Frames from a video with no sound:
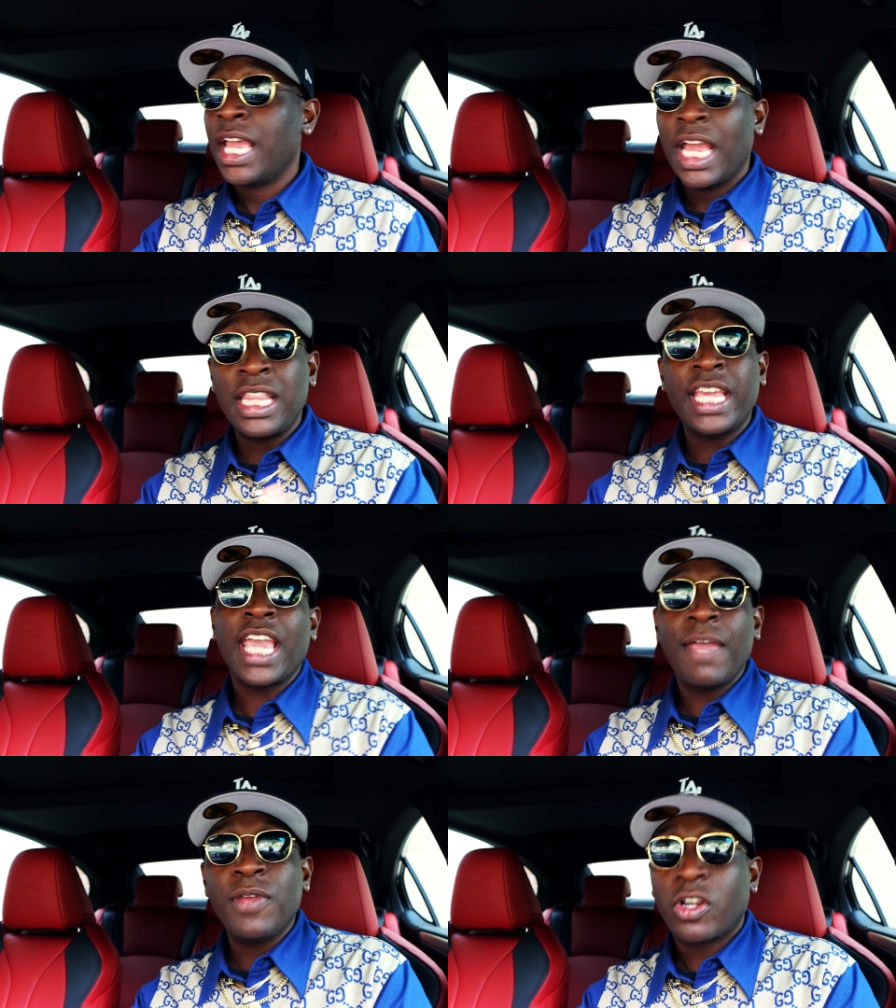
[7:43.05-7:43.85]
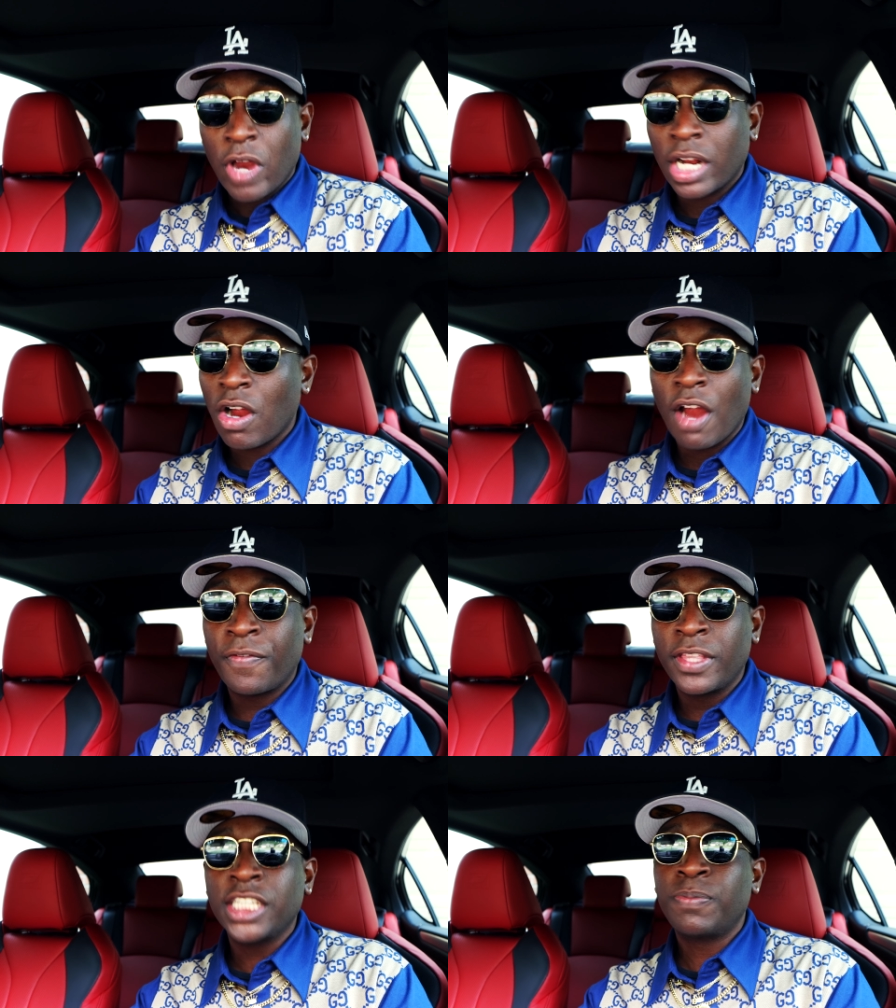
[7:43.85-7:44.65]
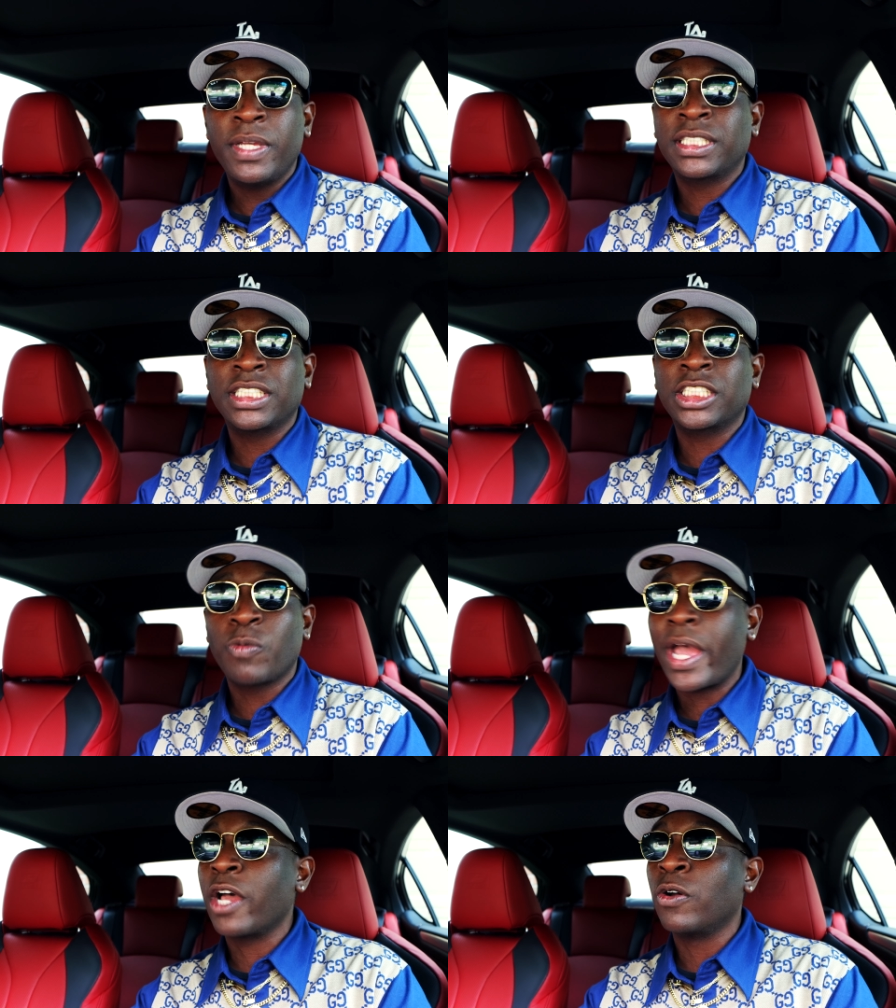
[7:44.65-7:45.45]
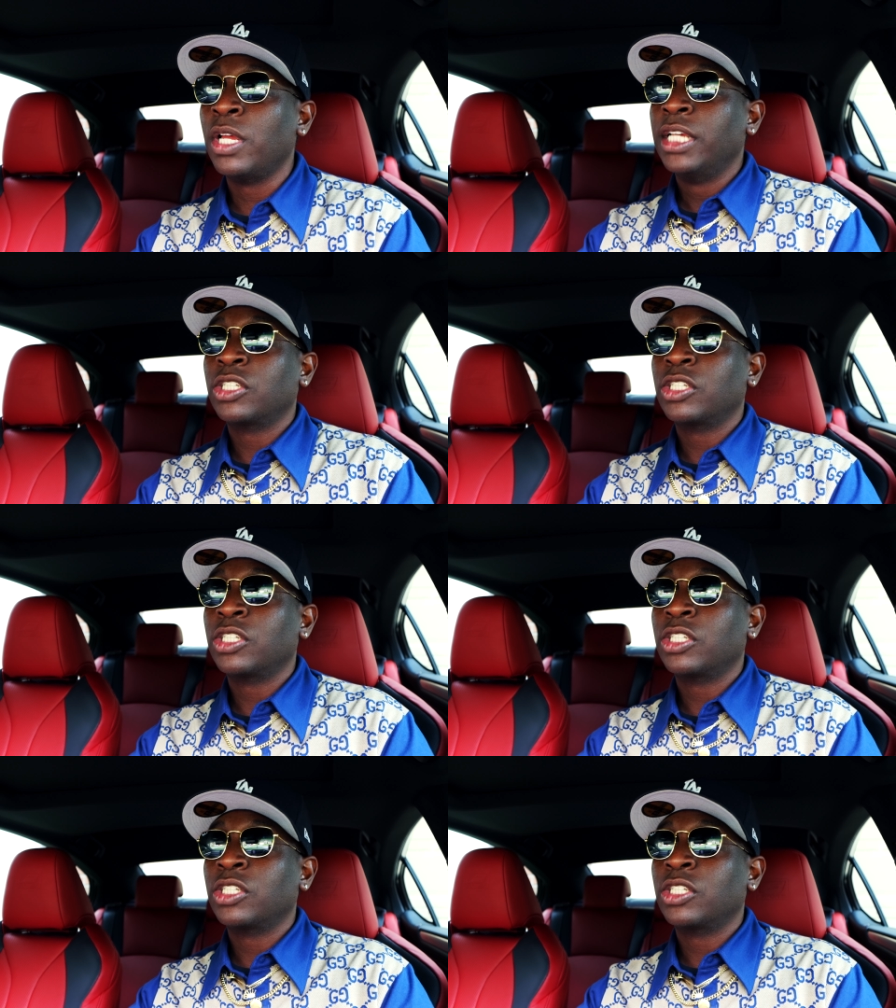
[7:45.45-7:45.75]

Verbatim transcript: And they gave me a credit card for this business as well.